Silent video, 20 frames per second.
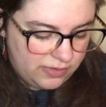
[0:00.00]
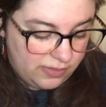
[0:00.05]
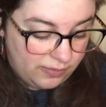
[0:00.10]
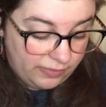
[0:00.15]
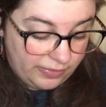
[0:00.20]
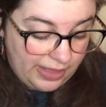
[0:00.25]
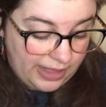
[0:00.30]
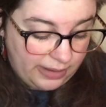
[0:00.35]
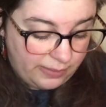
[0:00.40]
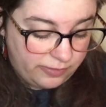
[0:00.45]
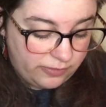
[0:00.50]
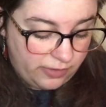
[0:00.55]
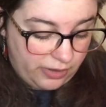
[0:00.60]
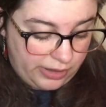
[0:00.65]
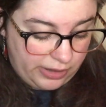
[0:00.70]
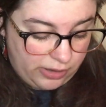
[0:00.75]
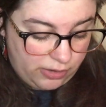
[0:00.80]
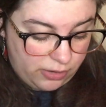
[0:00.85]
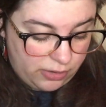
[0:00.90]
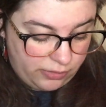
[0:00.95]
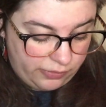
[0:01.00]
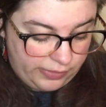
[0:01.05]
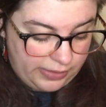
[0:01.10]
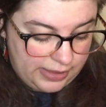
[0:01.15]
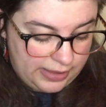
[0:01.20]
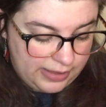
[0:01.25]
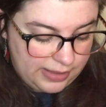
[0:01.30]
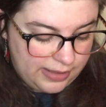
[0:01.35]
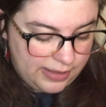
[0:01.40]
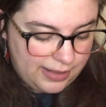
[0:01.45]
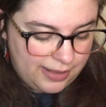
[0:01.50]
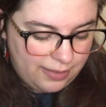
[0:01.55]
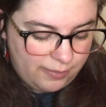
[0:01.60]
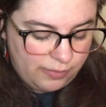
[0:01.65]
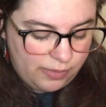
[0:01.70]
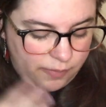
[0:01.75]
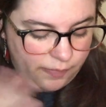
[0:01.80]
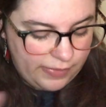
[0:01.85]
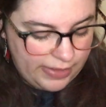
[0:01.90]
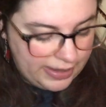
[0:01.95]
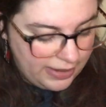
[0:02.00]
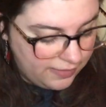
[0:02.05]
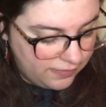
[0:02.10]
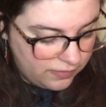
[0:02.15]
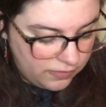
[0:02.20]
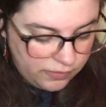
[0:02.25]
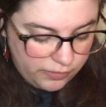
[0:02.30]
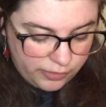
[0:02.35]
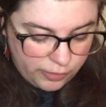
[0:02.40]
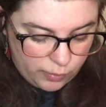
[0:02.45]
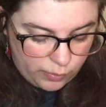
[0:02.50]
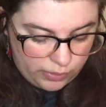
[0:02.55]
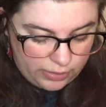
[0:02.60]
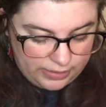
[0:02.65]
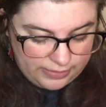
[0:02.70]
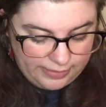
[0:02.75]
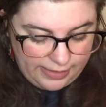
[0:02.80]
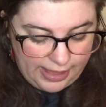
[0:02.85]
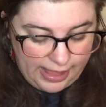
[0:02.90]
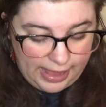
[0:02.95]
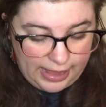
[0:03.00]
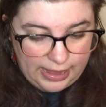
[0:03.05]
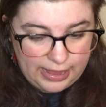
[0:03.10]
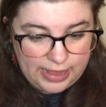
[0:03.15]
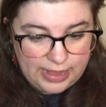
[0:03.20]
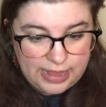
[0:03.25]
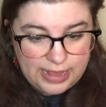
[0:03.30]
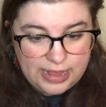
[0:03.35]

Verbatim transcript: I'm glad I'm starting early. My plan is to learn a word a day.